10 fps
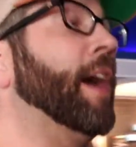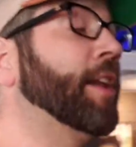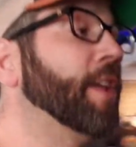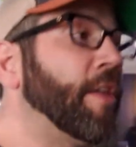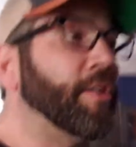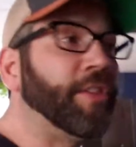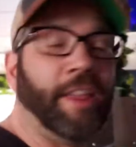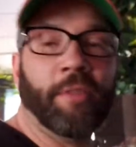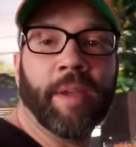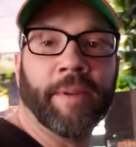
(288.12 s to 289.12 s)
Another
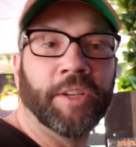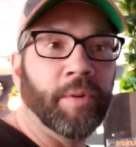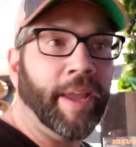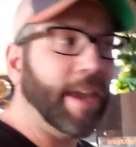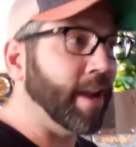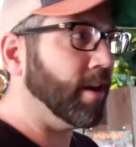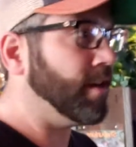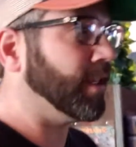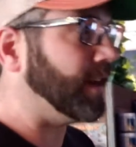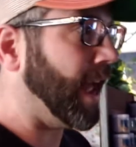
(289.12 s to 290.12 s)
thing that we've been doing
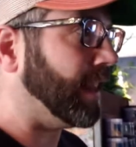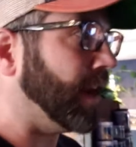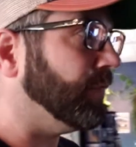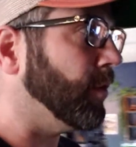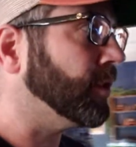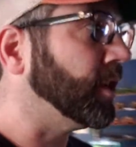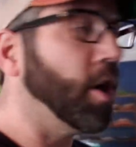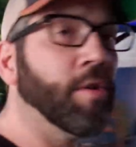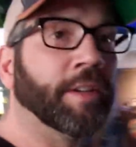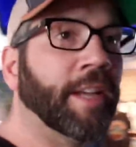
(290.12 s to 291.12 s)
here that not a lot of folks
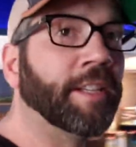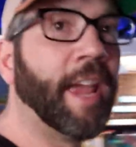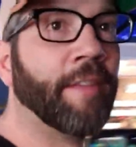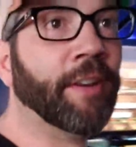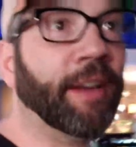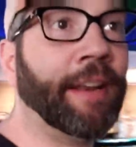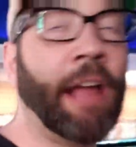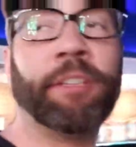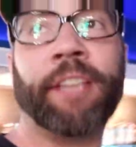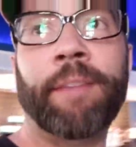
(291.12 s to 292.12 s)
know, because I just haven't
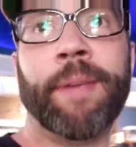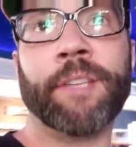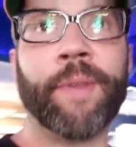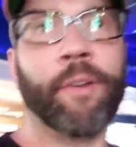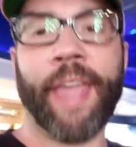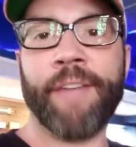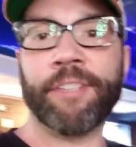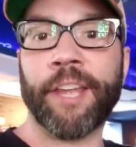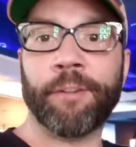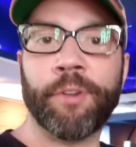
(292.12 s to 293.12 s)
announced it because we don't have
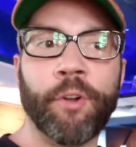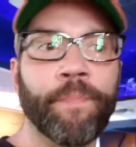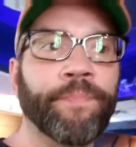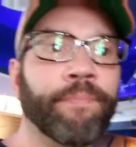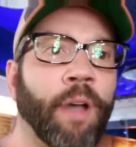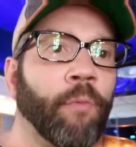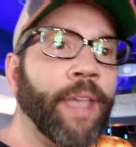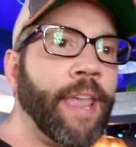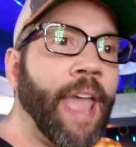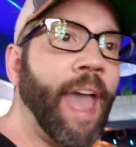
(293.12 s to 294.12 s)
a ton of room, but
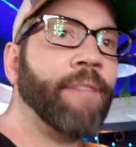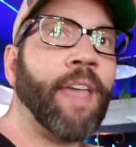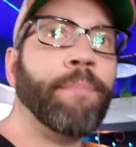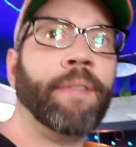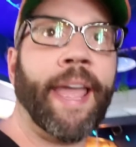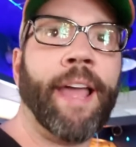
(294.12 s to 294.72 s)
we have we